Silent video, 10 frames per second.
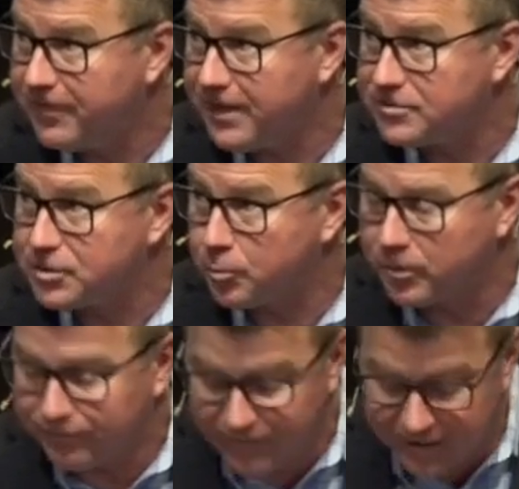events that
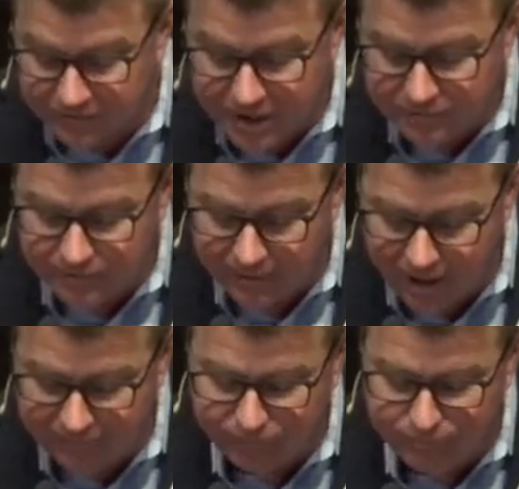would affect the
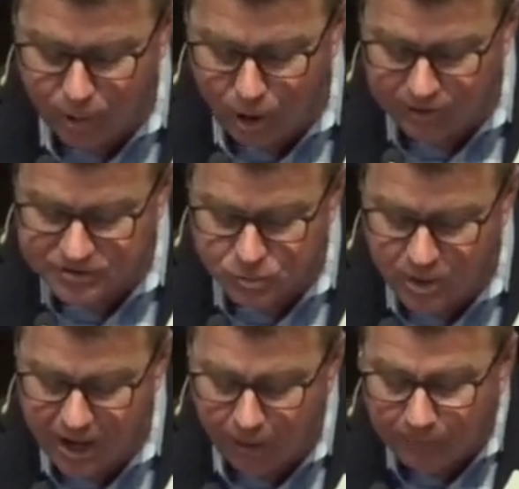life of Paul as
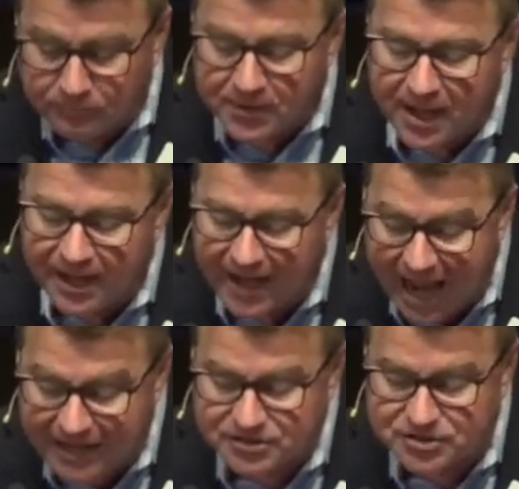well. And
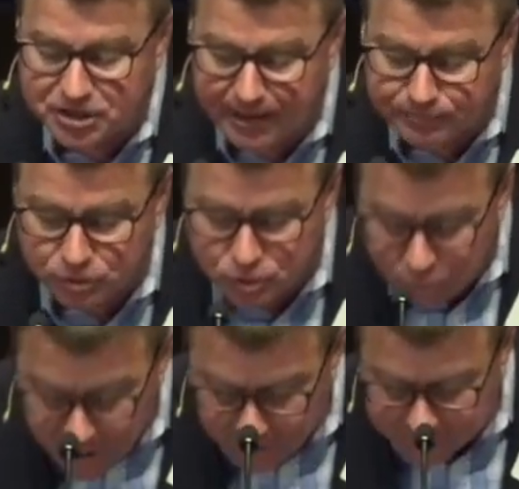Acts chapter
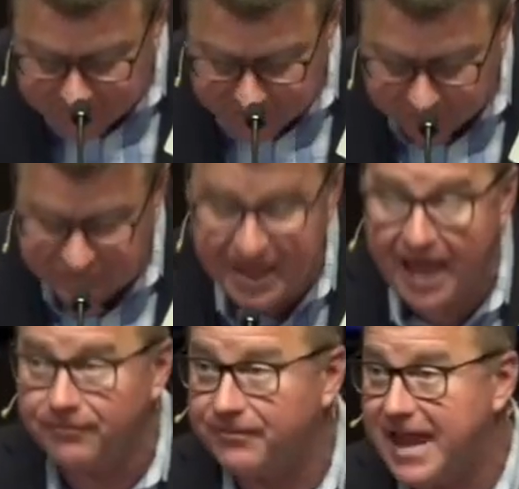12 tells
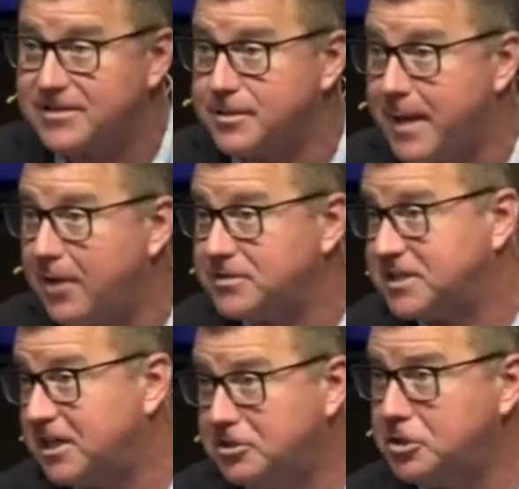that. That's about
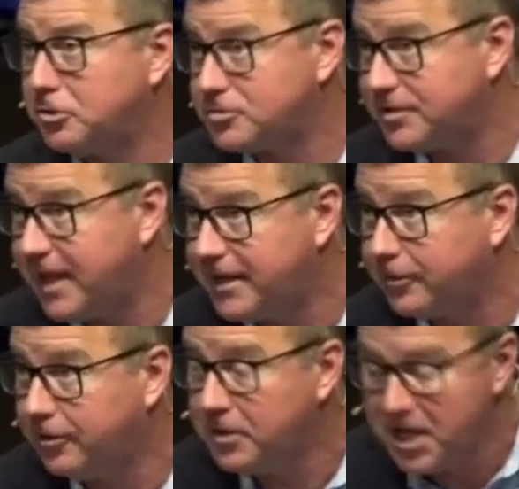10 years
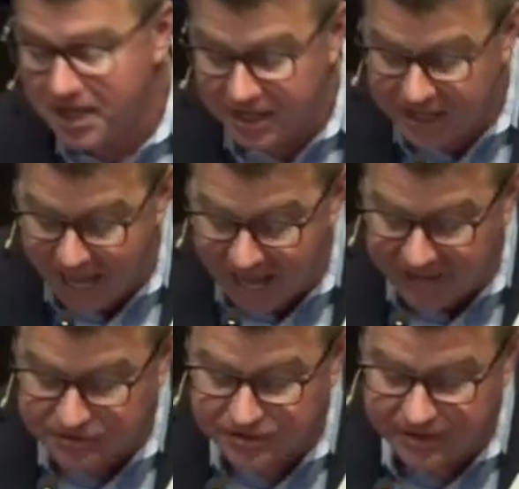later in
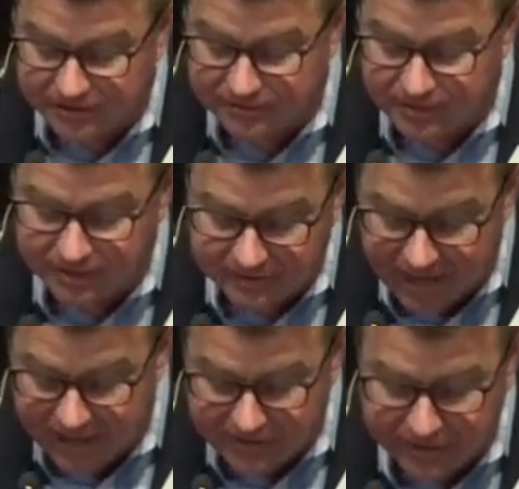Acts in, in
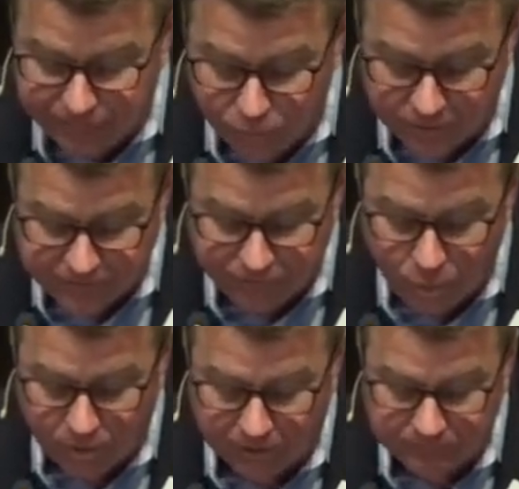AD
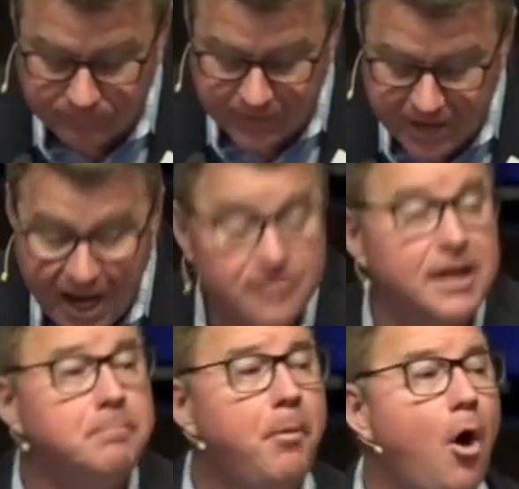44. And
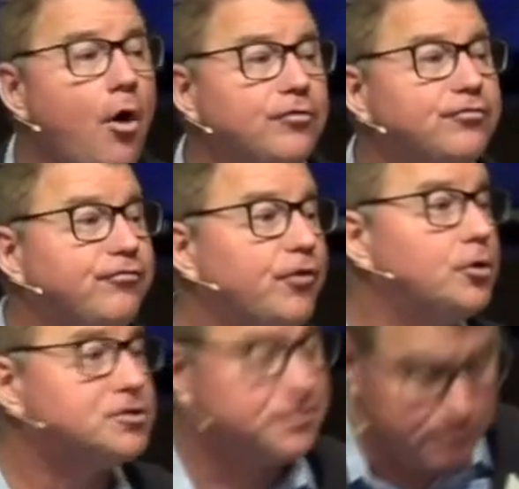then Paul's
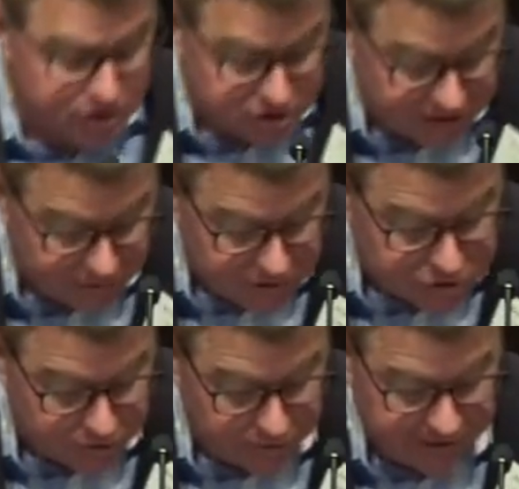first missionary
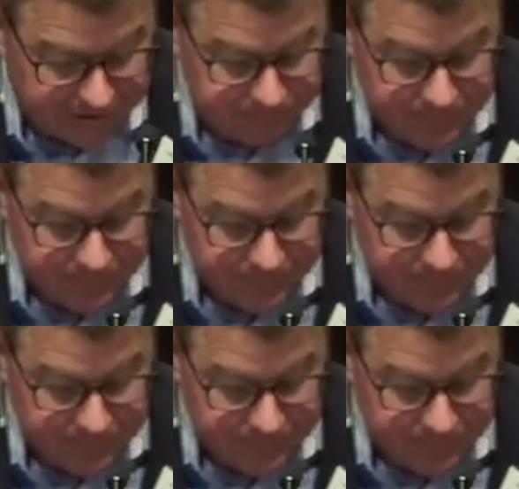journey.